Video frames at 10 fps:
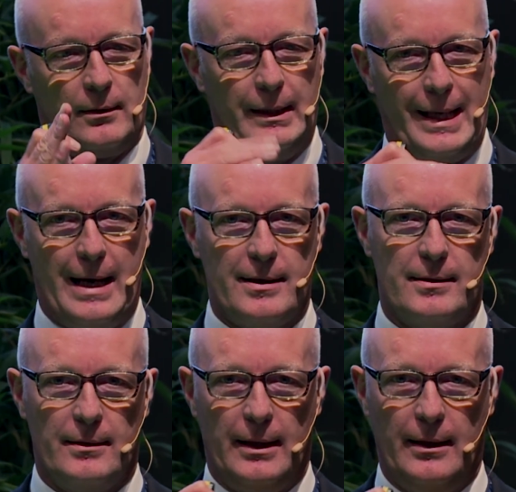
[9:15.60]

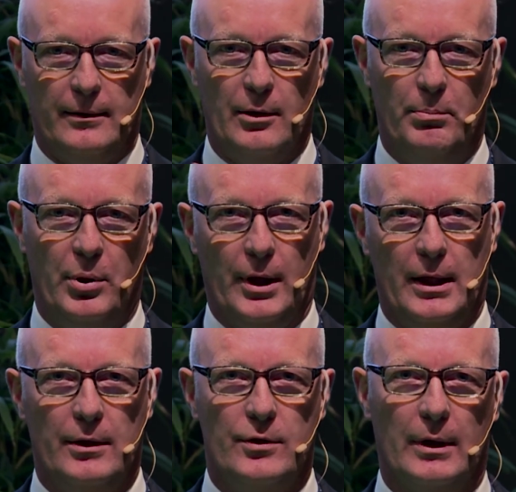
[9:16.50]
glass, and you put
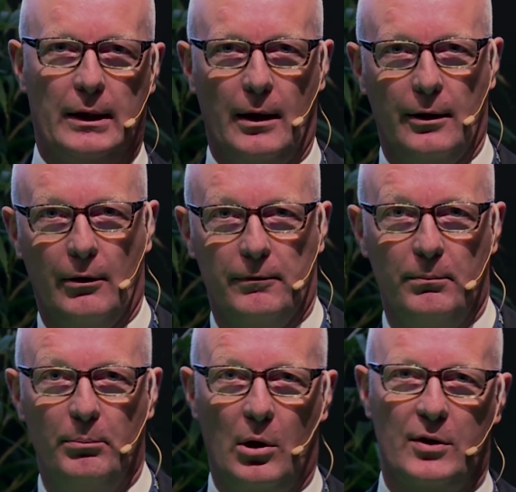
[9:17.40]
it into a kind of
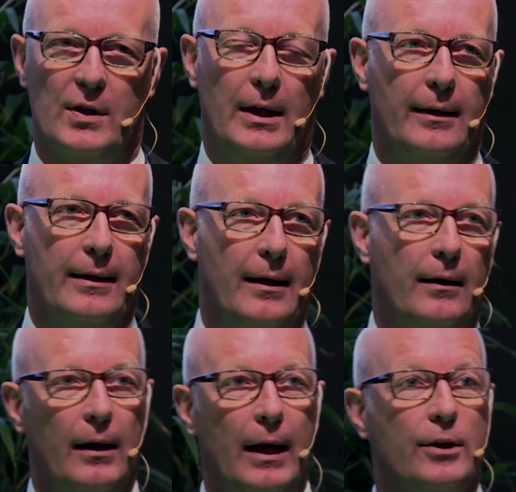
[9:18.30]
box like
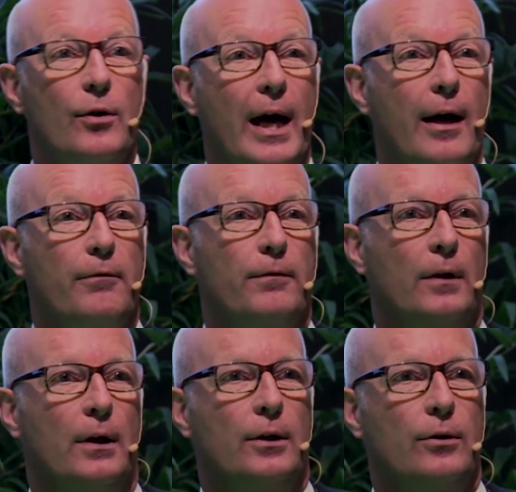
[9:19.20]
that, and you have
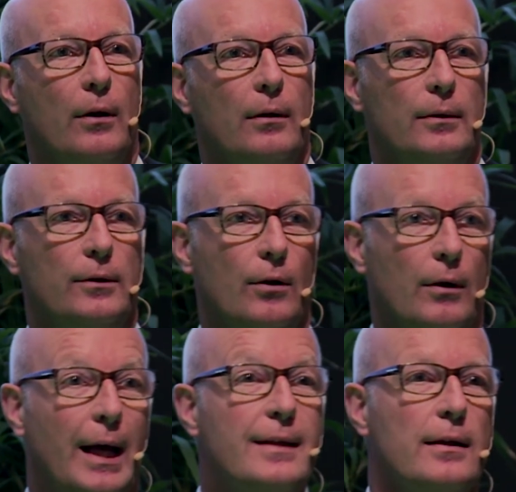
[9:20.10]
your, your
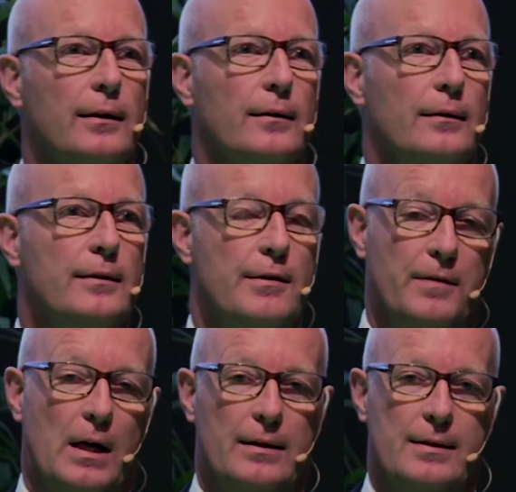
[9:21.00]
lighting
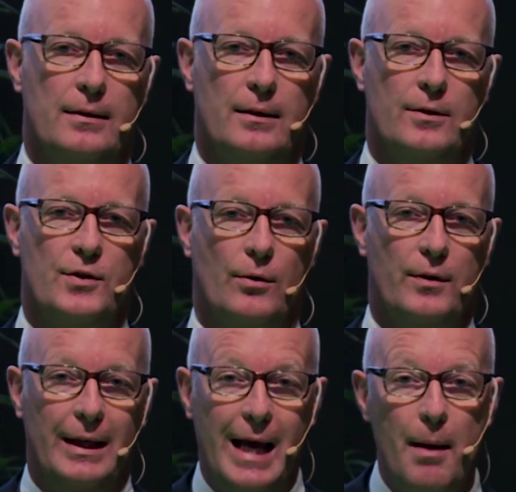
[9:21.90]
device. So
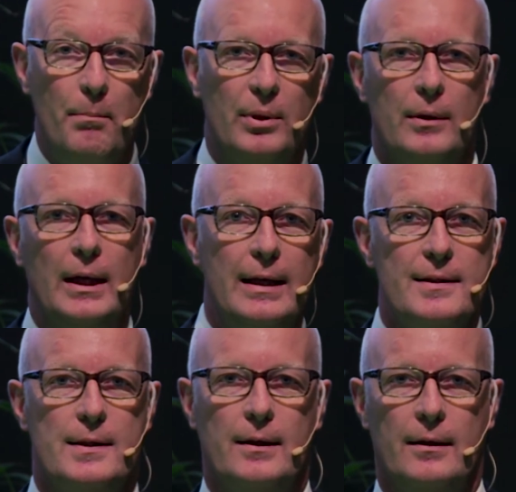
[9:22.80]
the lamp
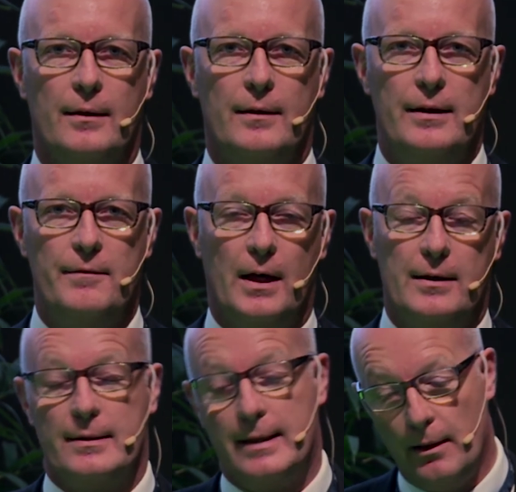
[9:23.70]
is the
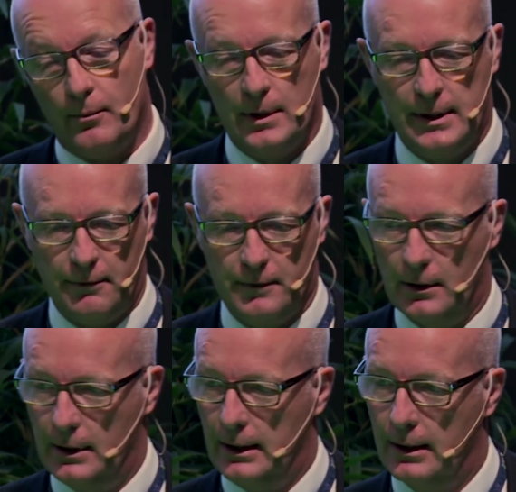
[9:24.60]
device. That will
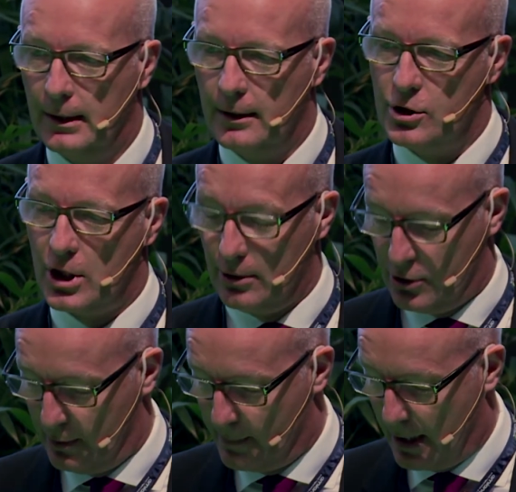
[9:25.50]
definitely
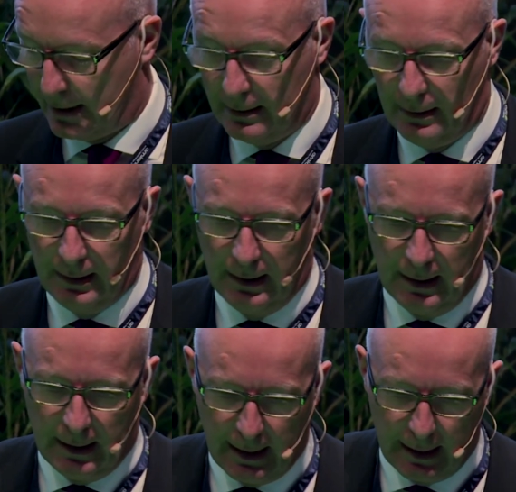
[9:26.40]
change the market,
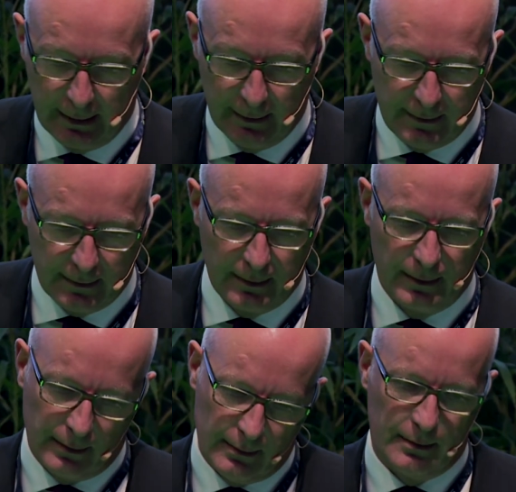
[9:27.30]
and
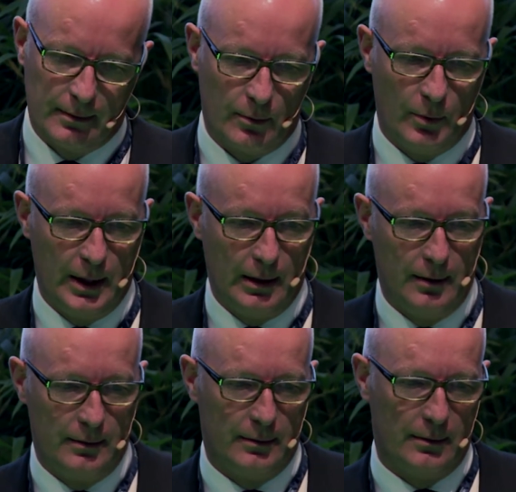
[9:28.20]
uh, we, are,
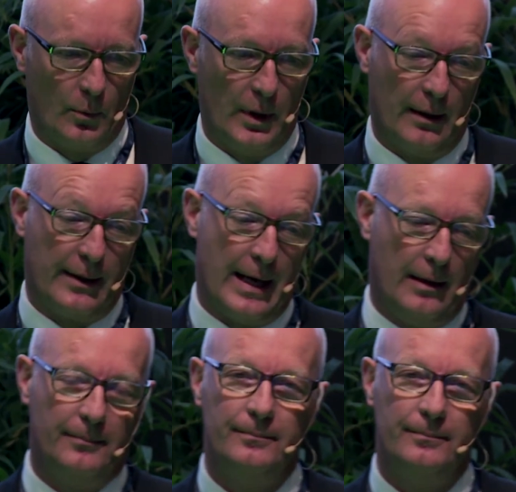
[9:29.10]
we are there.